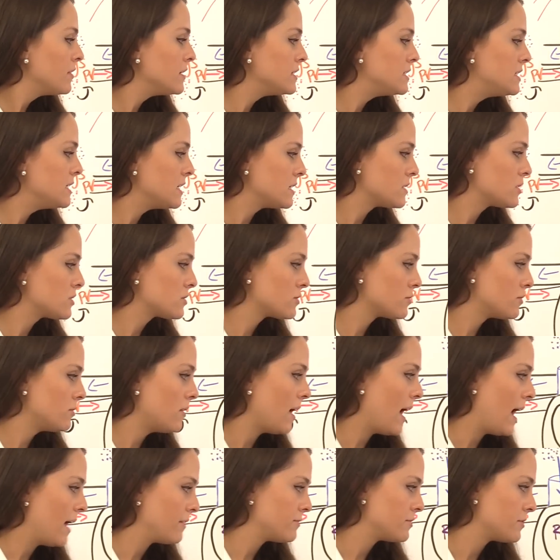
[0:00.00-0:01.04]
the
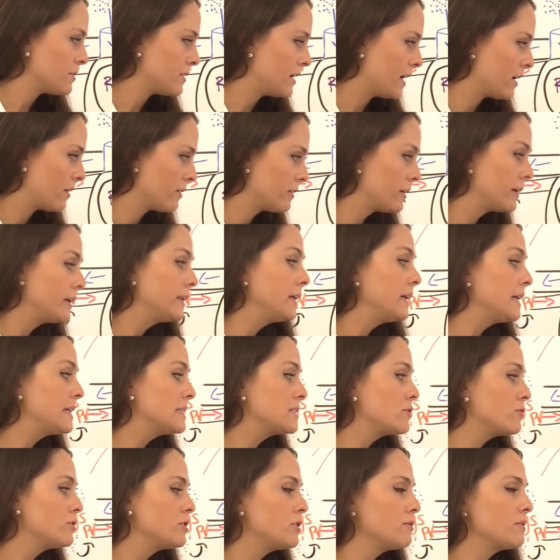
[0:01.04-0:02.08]
distal after the narrowing
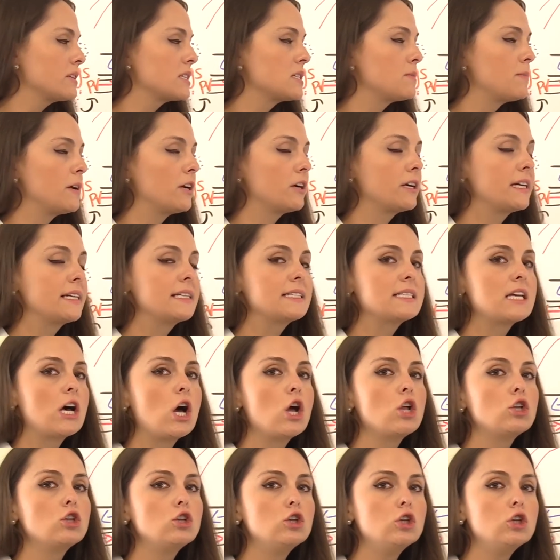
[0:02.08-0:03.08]
is going to experience